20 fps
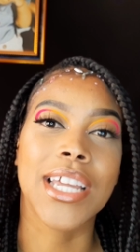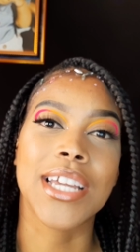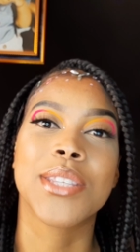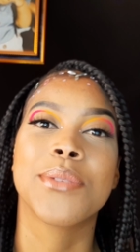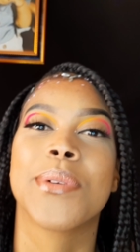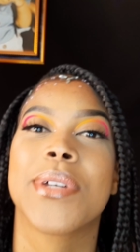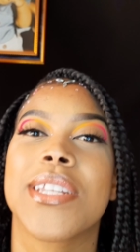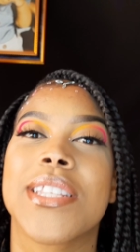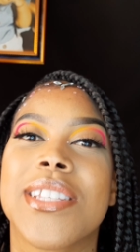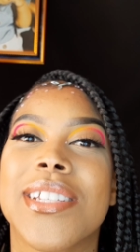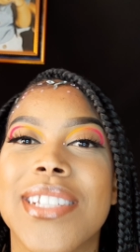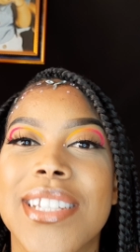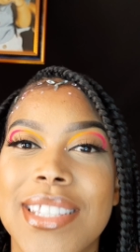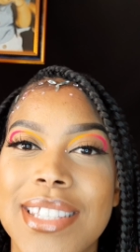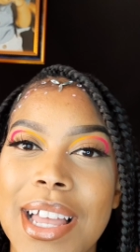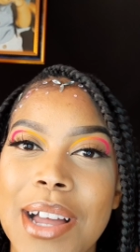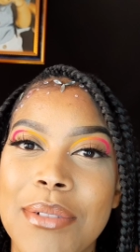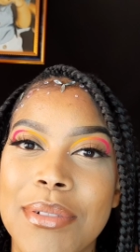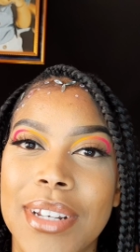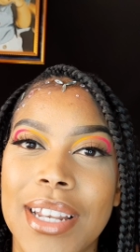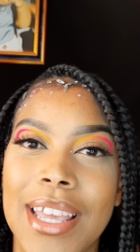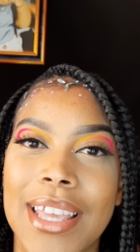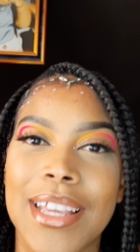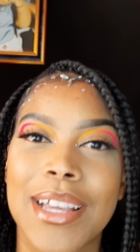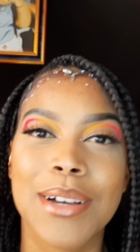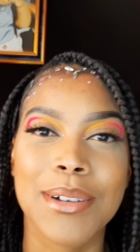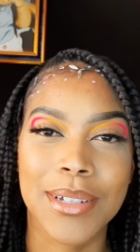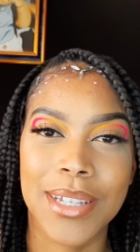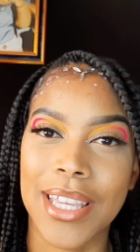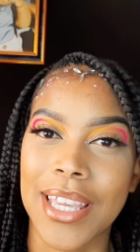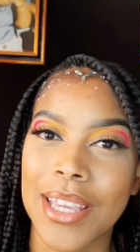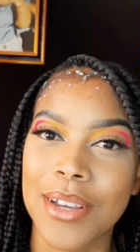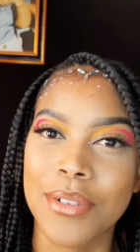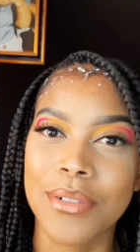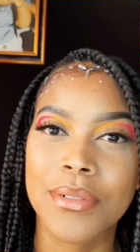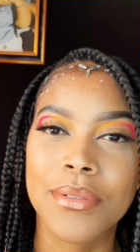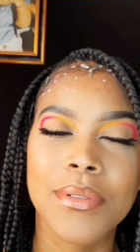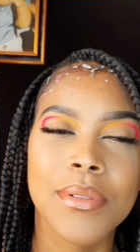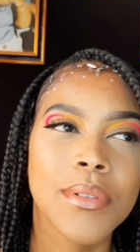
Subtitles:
That's what it's gonna sound like. Okay, yeah.